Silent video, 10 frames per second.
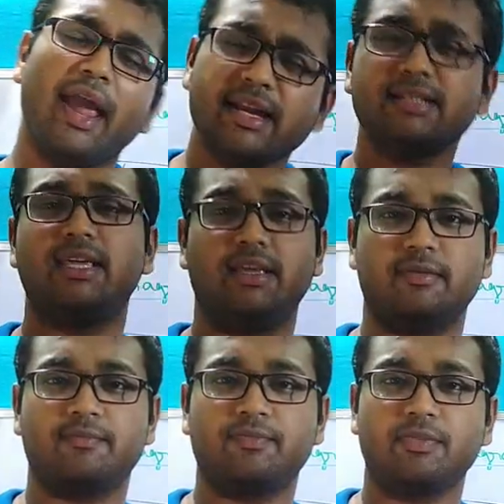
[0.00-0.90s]

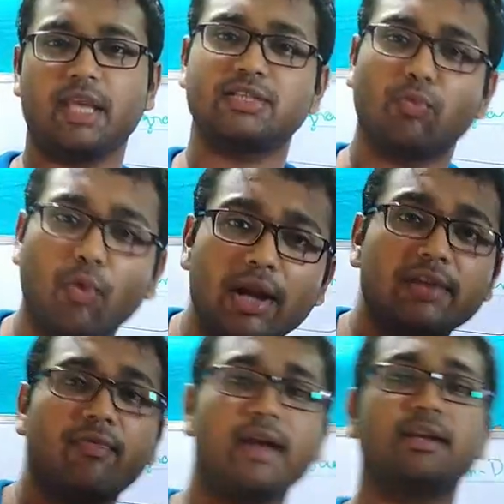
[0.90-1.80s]
anything is a
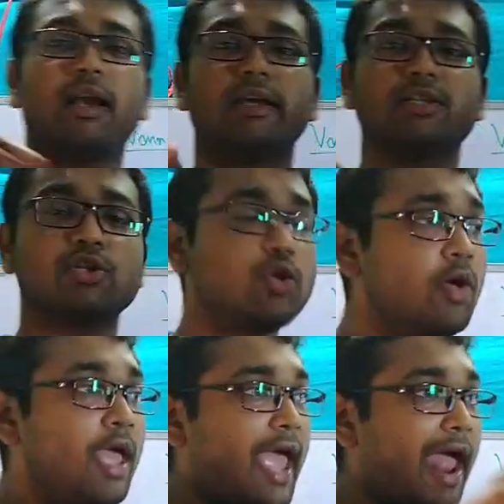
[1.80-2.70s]
well-defined collection.
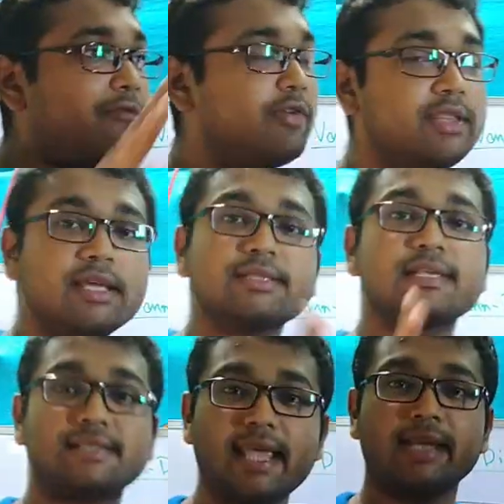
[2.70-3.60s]
So everything is
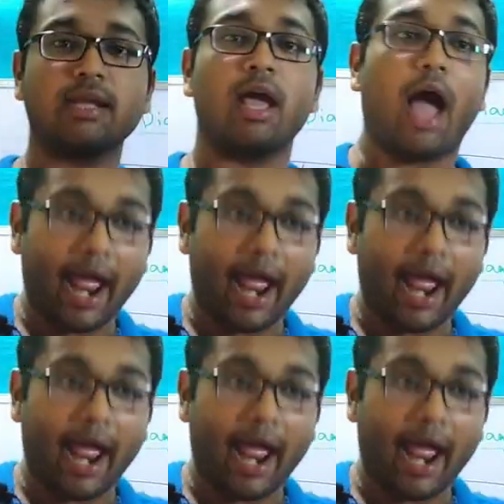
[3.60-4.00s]
a set.